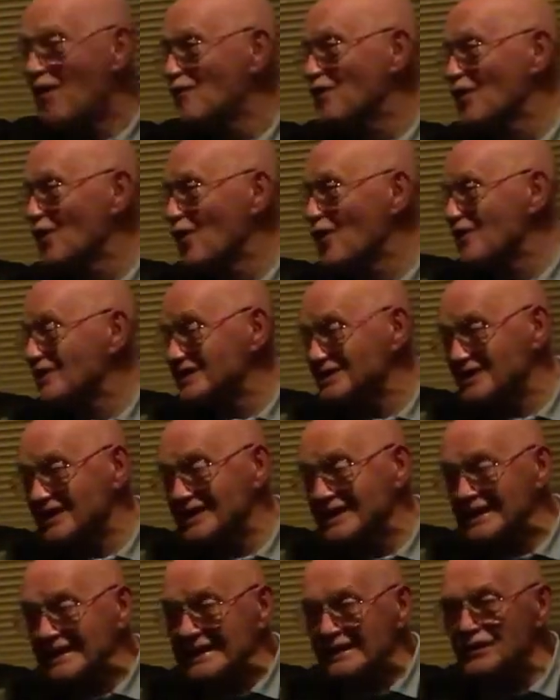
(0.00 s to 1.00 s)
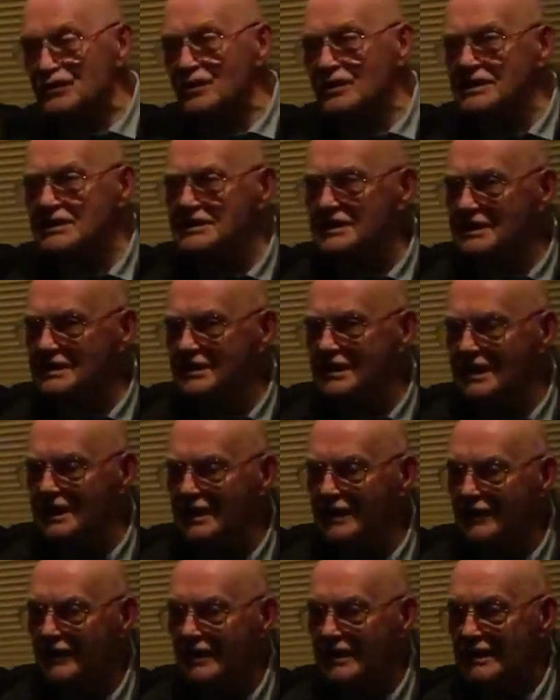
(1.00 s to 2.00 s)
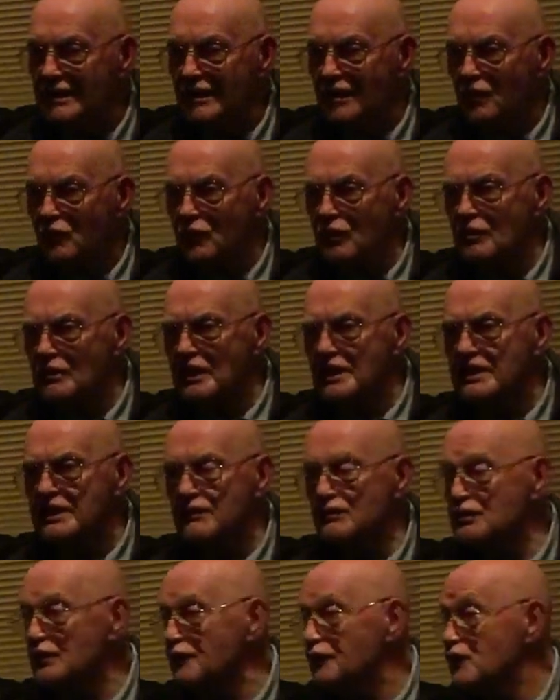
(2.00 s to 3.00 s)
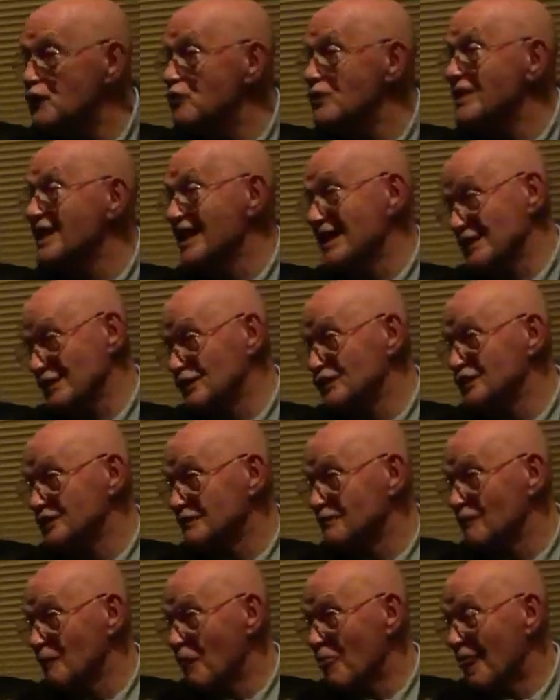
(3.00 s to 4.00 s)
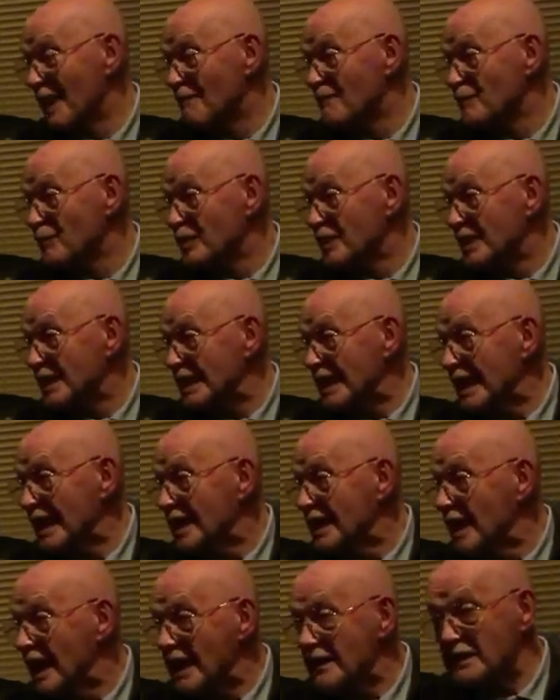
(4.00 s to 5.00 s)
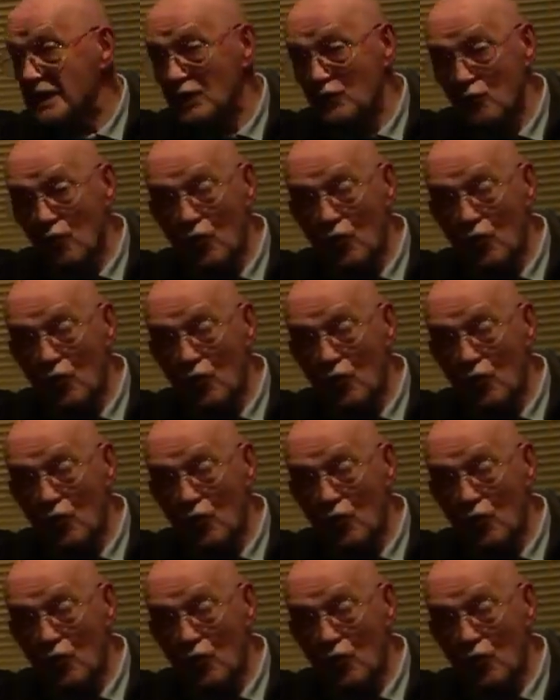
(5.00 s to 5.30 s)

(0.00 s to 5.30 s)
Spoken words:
Full orchestra. So they said, well, give us a few days. And they